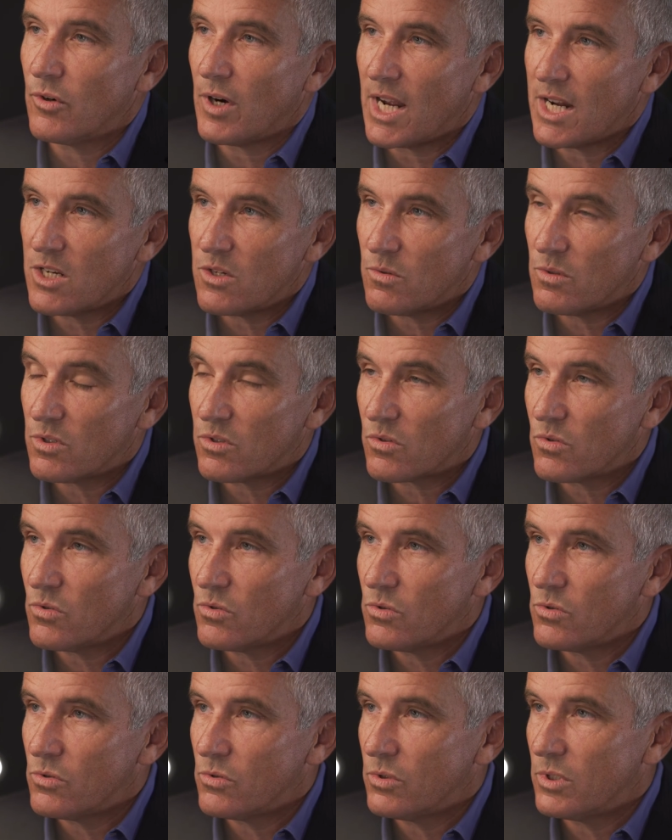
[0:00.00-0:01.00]
graduate
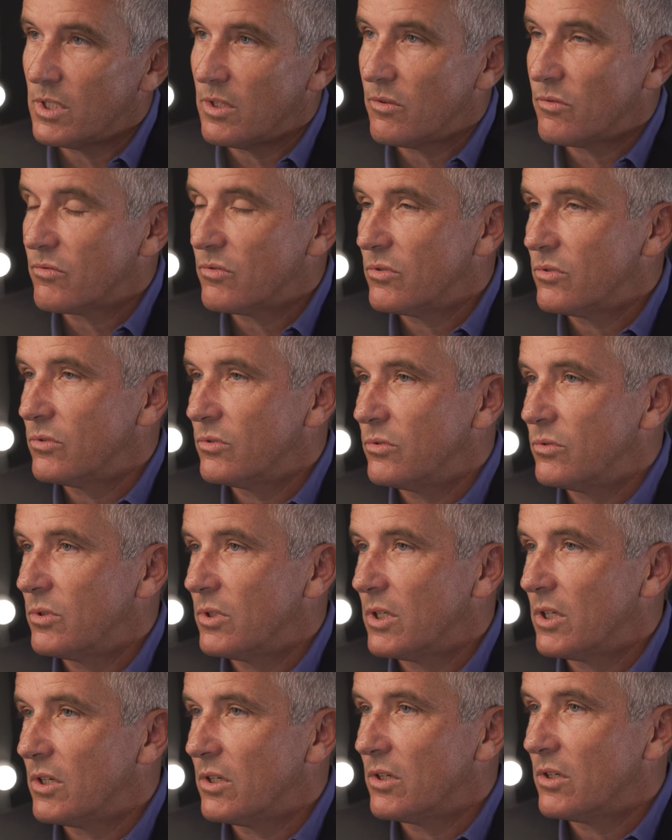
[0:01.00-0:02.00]
school and through
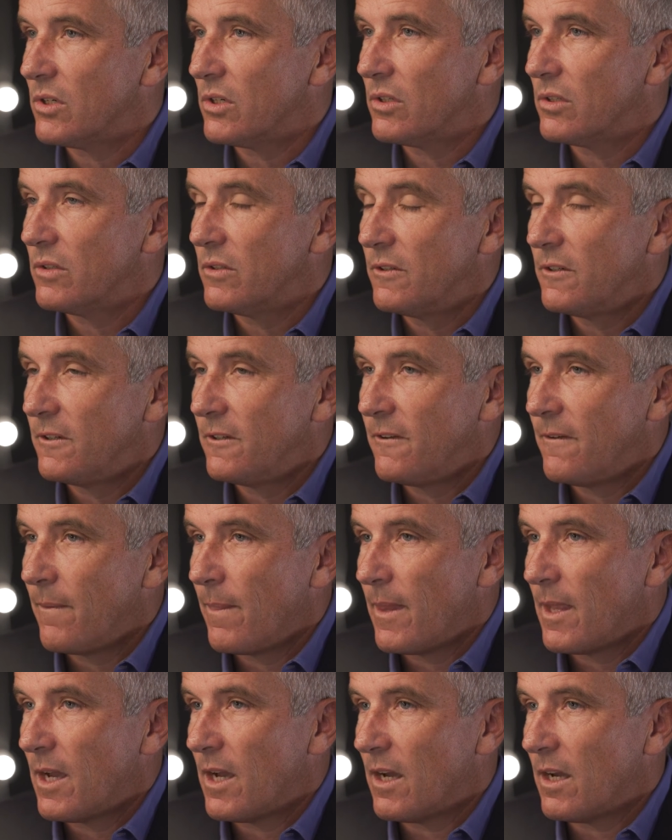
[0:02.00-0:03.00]
her,
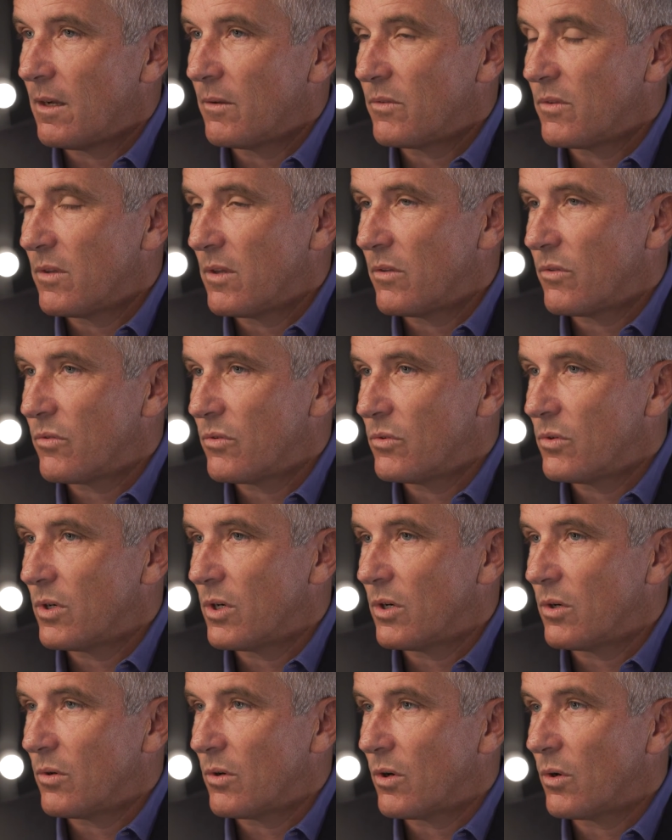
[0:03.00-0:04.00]
uh, through
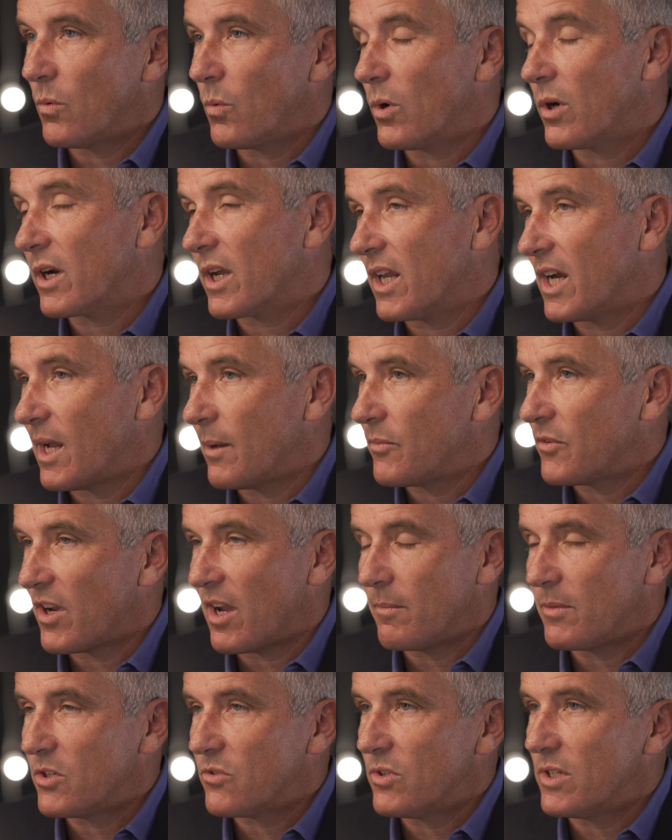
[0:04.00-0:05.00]
her, her work in
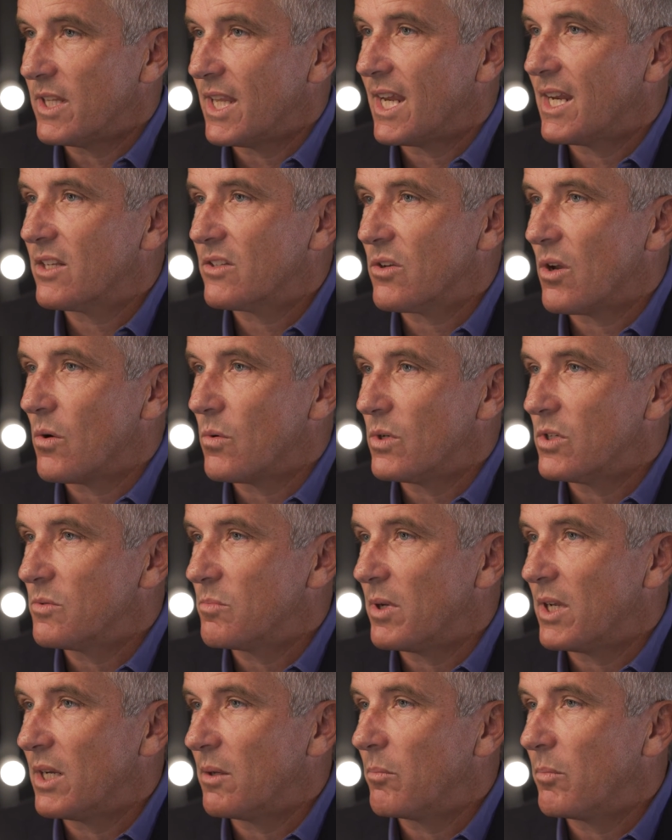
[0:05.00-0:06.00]
optometry, that has always
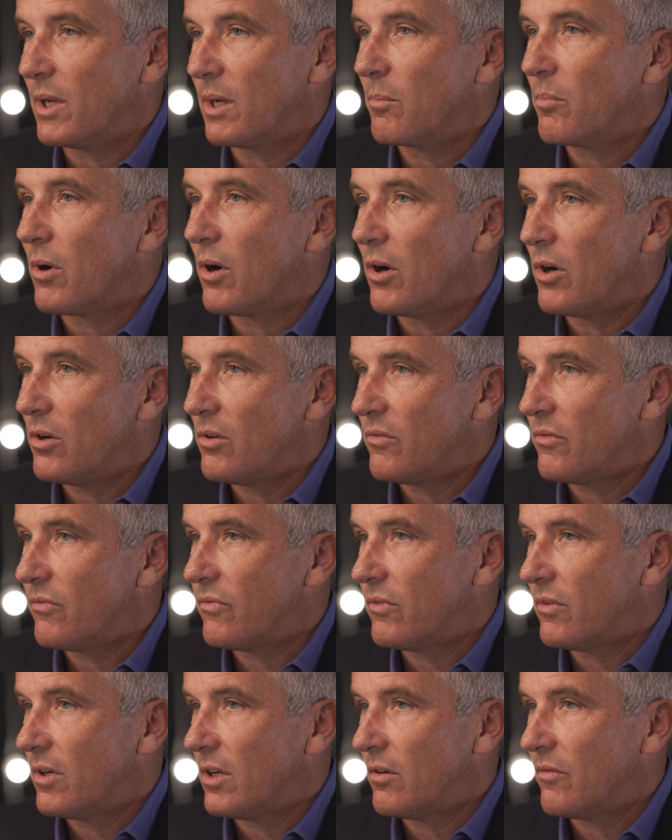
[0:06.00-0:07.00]
been a big part of,
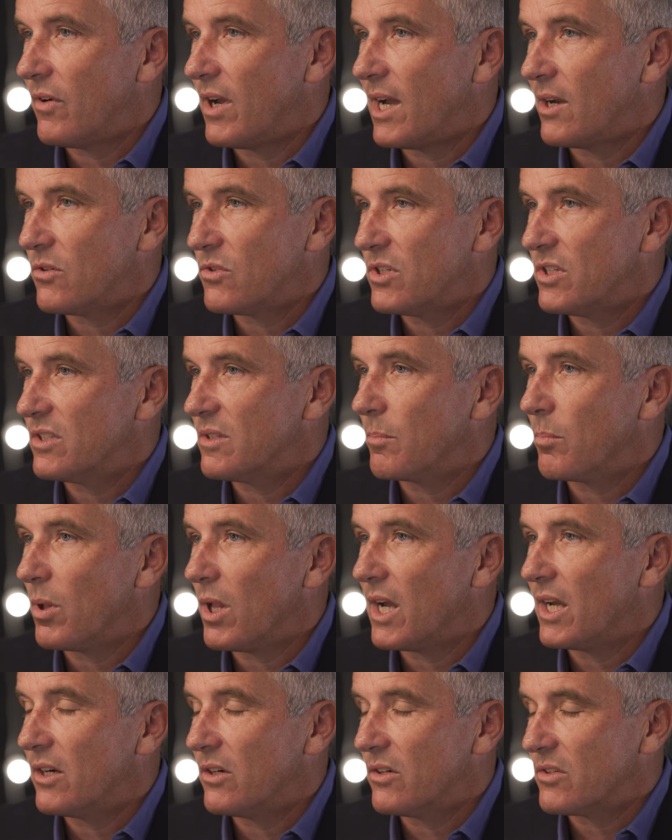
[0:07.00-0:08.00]
of how she's
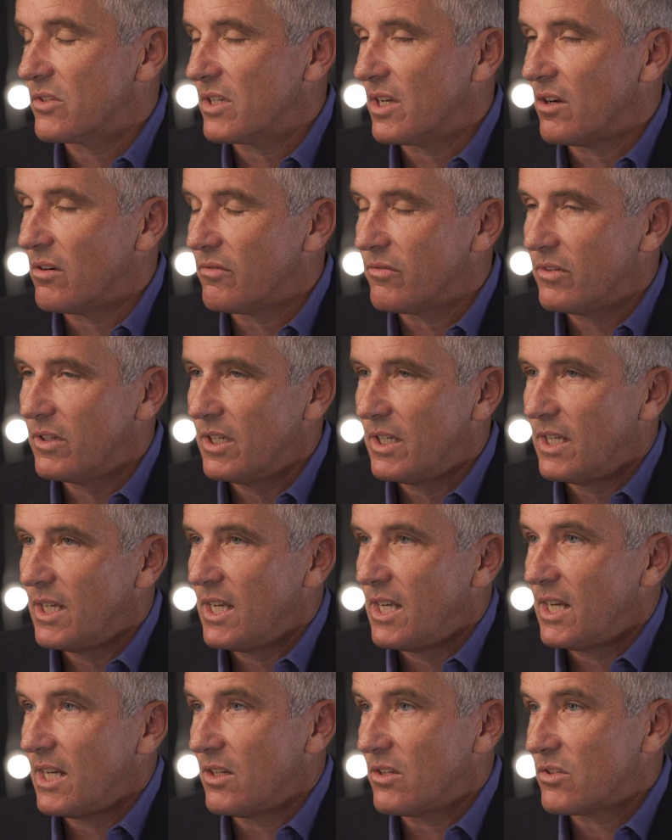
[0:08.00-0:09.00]
applied herself.
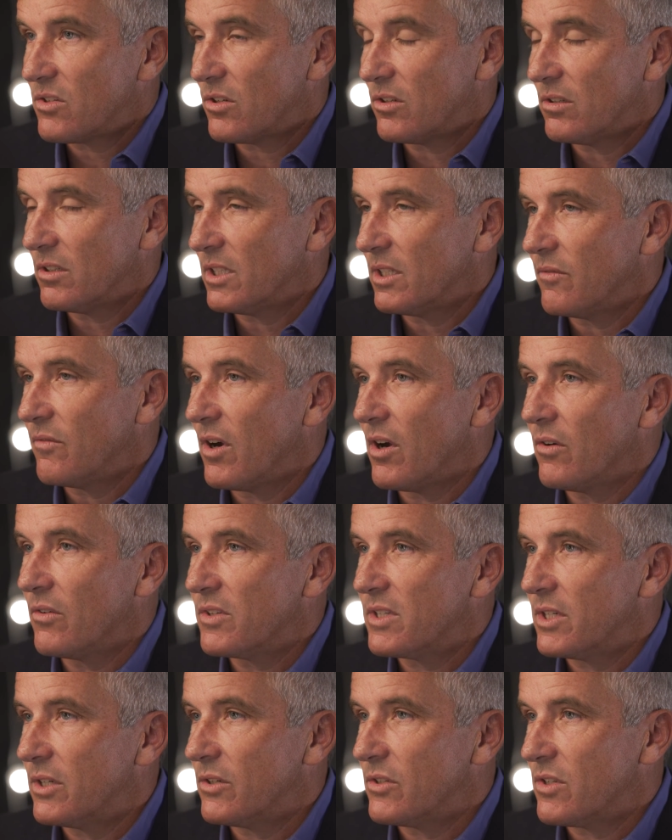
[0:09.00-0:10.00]
And certainly
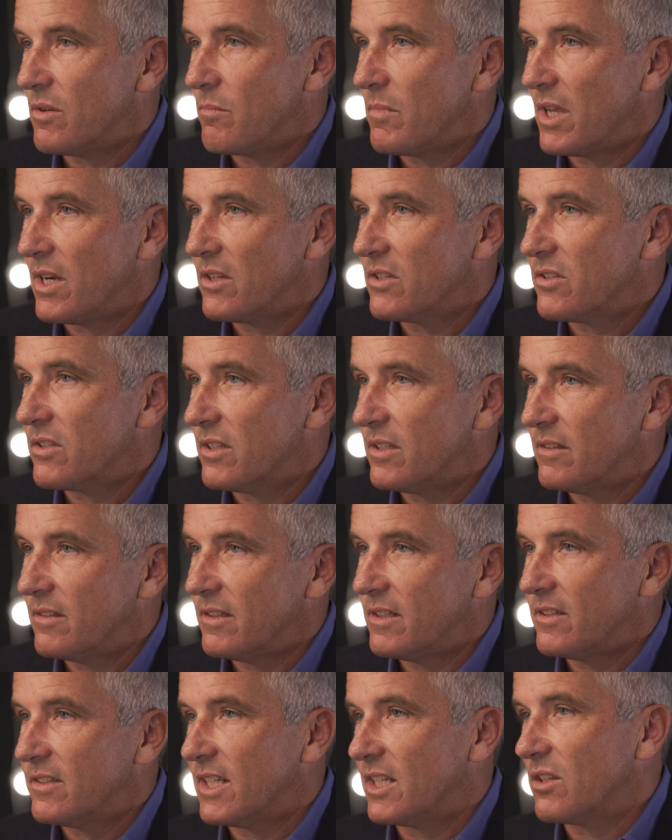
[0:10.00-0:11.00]
Volunteers in Medicine
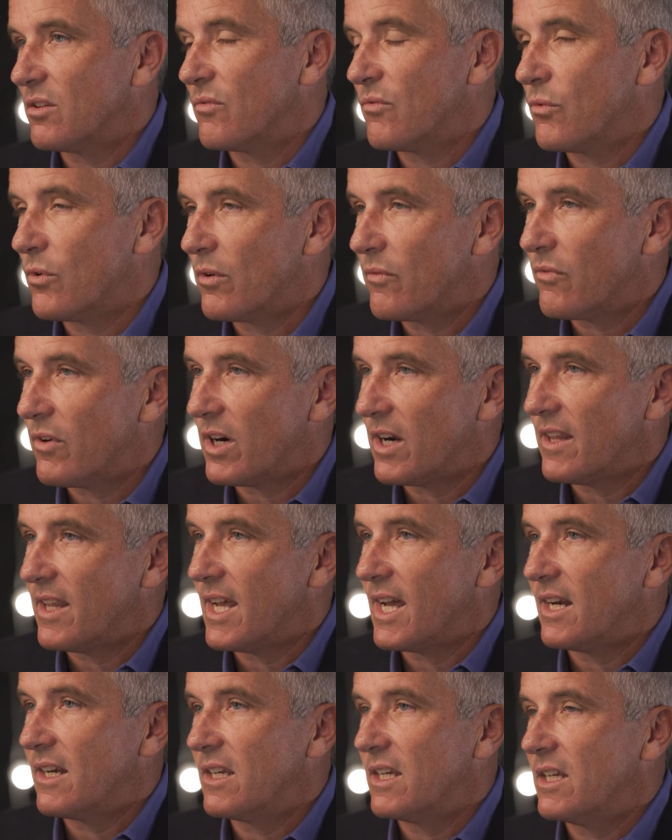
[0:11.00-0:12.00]
is at the forefront of
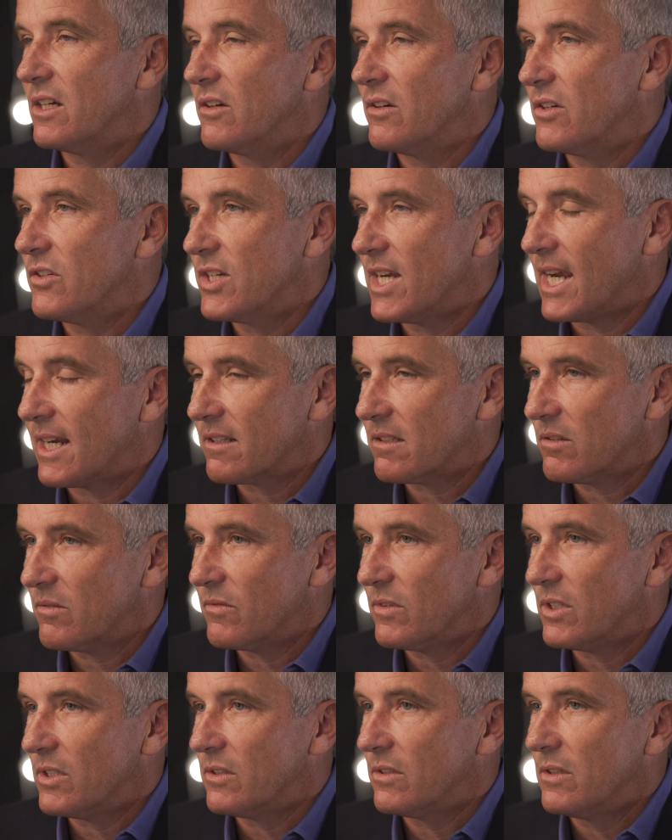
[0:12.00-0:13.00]
that here in
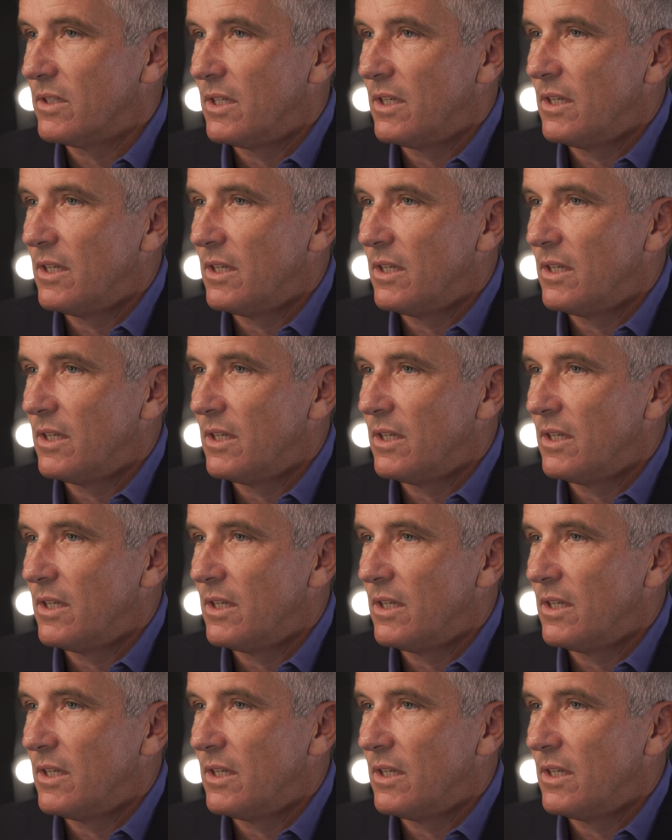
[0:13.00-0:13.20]
Jacksonville.